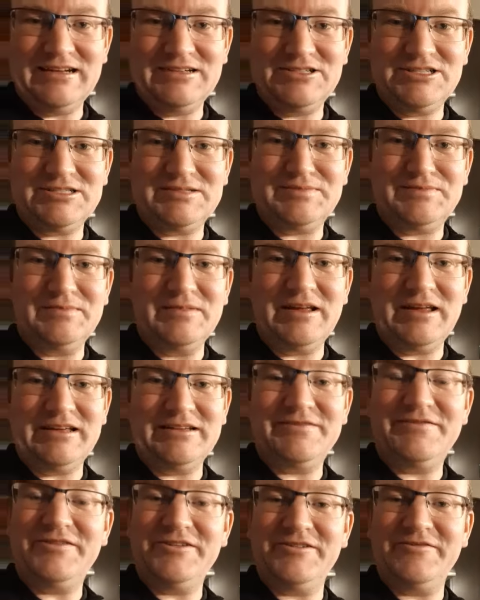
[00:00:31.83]
just
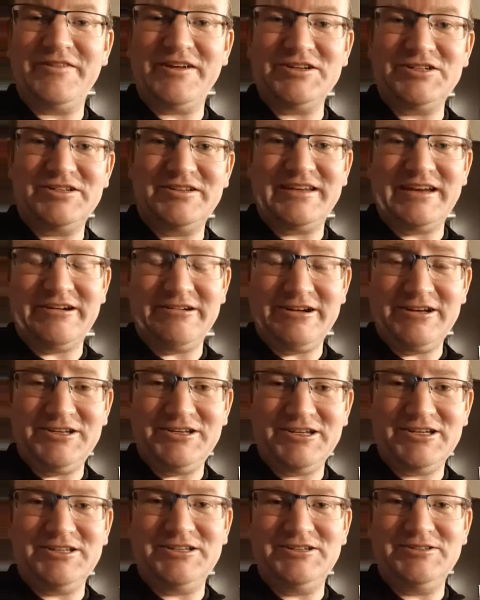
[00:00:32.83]
if you're vegetarian, you
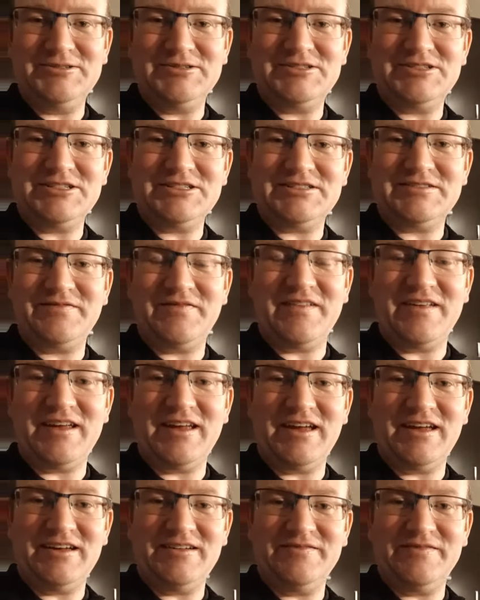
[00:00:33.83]
can use just
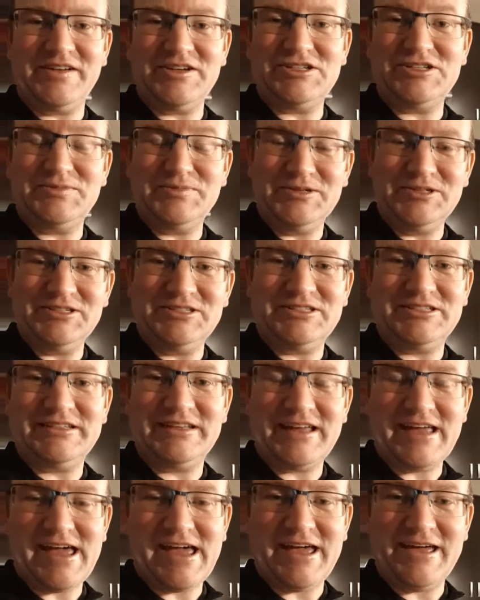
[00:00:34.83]
vegetables.
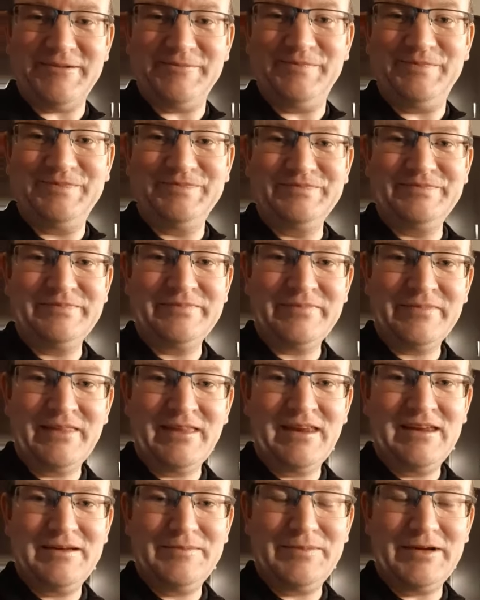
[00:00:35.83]

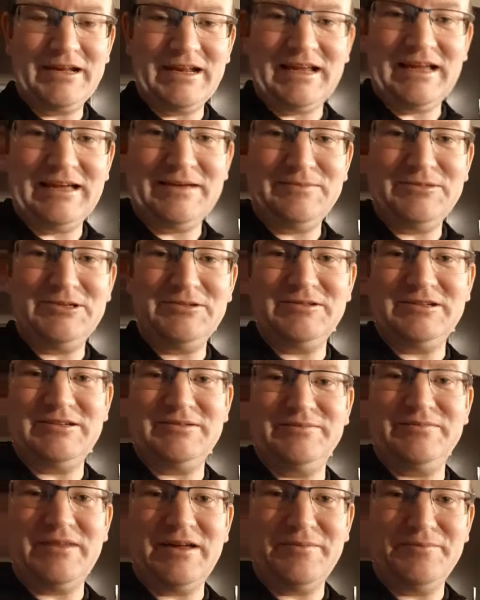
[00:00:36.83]
But I'm
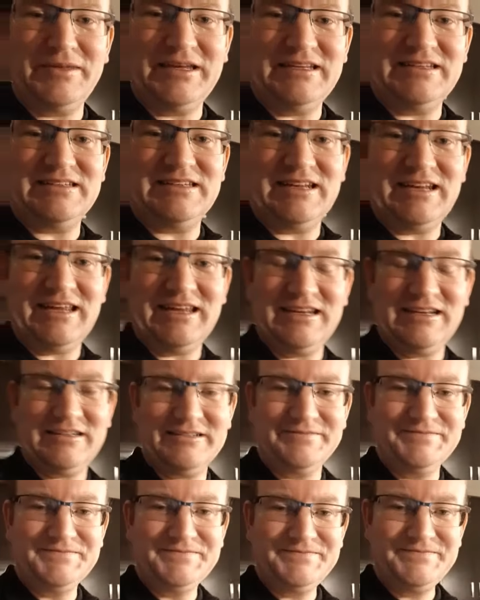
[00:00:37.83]
doing a meat tonight,
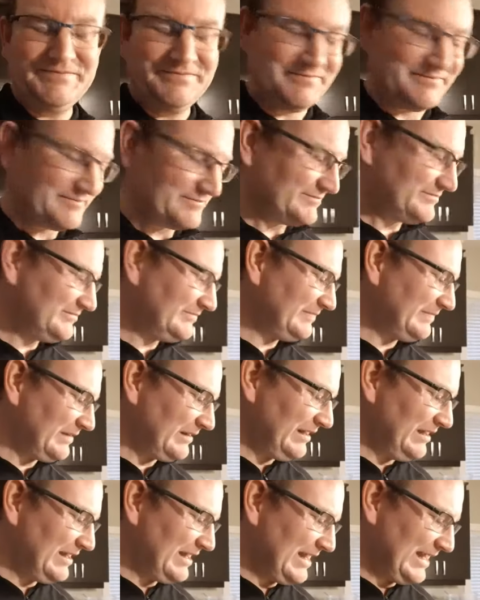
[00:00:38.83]

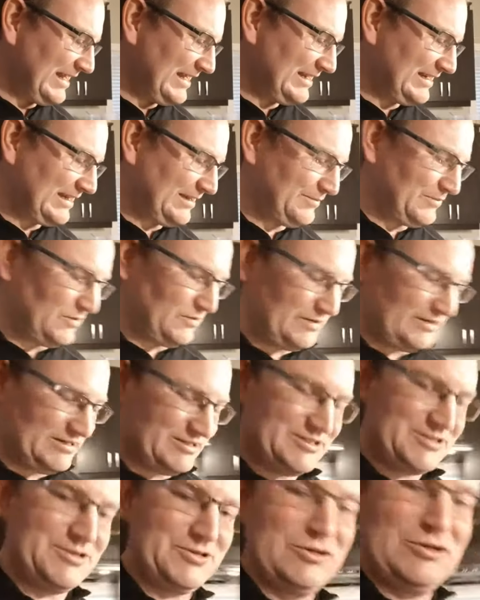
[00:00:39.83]
and I'm going
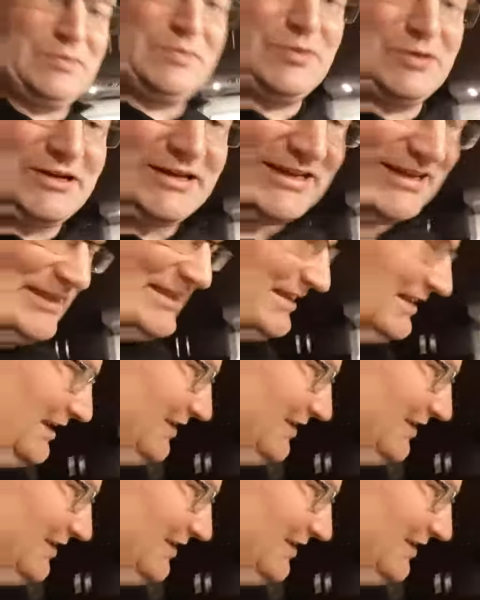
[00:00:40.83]
to put it in